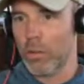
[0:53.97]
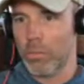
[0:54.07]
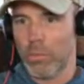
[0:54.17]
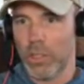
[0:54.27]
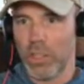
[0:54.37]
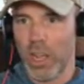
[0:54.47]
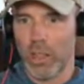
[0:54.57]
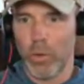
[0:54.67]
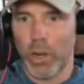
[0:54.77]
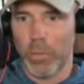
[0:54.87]
exactly
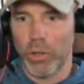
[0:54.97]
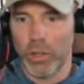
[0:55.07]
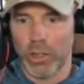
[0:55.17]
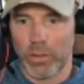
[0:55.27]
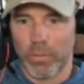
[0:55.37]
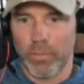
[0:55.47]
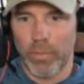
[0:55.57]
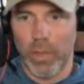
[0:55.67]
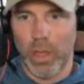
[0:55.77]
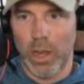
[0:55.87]
what I'm doing,
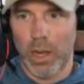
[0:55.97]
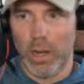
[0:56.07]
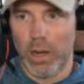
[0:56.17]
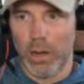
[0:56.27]
and